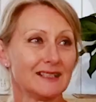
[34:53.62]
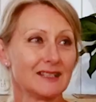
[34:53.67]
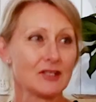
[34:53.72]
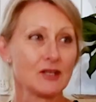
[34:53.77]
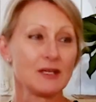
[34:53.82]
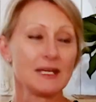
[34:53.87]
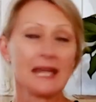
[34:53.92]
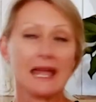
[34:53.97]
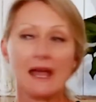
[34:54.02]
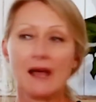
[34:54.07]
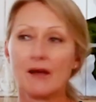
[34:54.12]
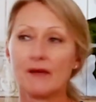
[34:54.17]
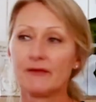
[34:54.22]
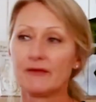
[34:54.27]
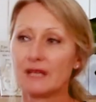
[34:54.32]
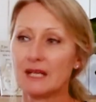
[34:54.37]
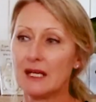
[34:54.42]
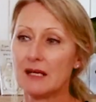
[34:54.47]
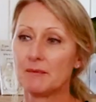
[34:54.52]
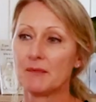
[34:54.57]
now for
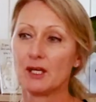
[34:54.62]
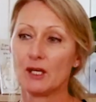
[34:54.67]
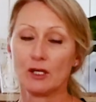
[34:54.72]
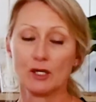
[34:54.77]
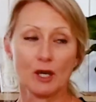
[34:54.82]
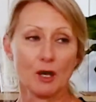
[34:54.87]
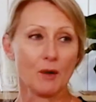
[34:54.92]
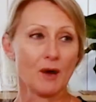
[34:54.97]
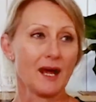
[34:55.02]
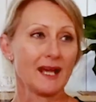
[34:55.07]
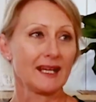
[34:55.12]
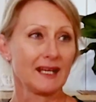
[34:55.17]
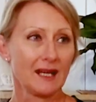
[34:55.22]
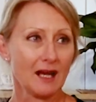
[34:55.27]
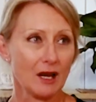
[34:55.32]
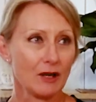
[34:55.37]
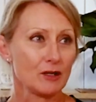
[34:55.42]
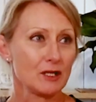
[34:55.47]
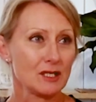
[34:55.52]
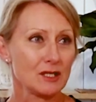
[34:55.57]
him, and I
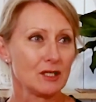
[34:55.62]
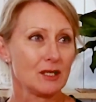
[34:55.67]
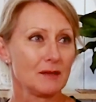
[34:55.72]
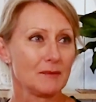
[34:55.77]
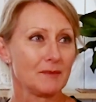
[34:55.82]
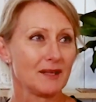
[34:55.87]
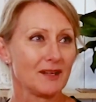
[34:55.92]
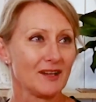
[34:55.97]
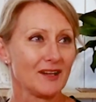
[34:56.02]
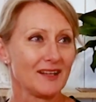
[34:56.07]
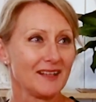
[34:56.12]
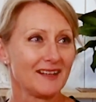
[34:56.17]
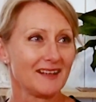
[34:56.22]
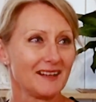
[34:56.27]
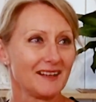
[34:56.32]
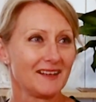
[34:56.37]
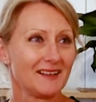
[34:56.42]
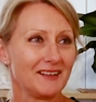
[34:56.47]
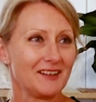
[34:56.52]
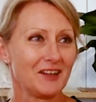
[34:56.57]
encourage him, and I
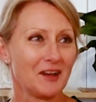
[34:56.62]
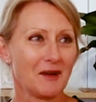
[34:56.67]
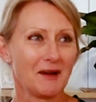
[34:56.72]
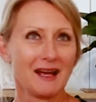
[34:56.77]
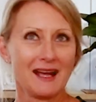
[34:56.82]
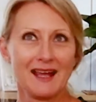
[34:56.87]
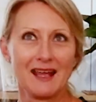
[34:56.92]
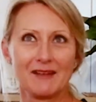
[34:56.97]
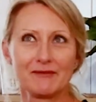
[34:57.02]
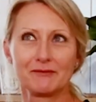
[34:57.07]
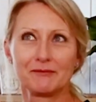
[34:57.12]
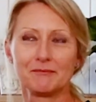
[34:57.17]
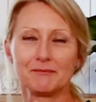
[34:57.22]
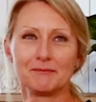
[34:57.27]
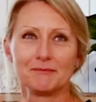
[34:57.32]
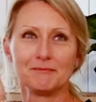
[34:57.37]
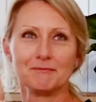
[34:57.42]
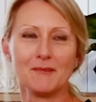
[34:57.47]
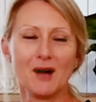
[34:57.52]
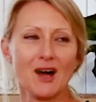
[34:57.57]
have
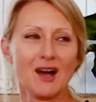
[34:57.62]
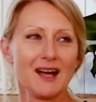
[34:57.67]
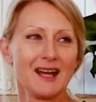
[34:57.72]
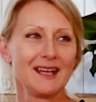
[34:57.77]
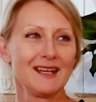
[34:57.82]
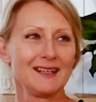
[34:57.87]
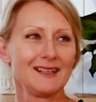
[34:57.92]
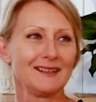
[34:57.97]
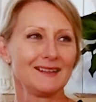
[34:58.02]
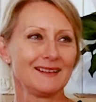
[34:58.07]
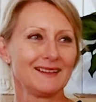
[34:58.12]
my